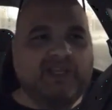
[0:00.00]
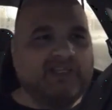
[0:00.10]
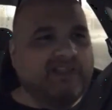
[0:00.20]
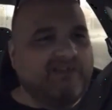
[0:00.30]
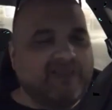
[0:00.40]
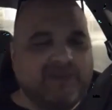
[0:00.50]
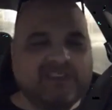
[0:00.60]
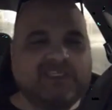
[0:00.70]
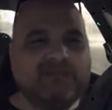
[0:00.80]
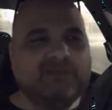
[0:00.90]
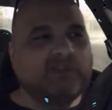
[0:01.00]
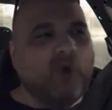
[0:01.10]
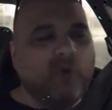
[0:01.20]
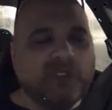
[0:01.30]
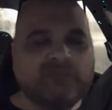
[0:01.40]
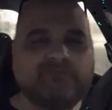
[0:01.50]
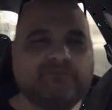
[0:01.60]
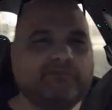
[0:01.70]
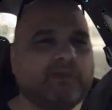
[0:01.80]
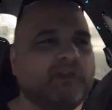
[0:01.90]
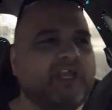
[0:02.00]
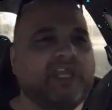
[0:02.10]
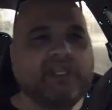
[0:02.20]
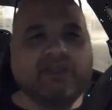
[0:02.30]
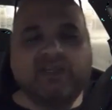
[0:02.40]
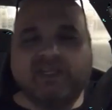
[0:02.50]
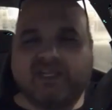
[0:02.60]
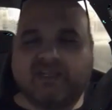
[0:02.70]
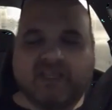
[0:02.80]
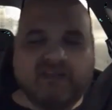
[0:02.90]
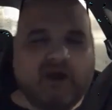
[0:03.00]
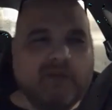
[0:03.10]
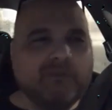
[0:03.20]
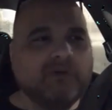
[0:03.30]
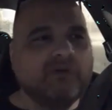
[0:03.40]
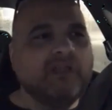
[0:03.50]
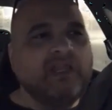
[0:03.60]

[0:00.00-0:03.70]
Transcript: and every time I see him, he's always polite and, and humble.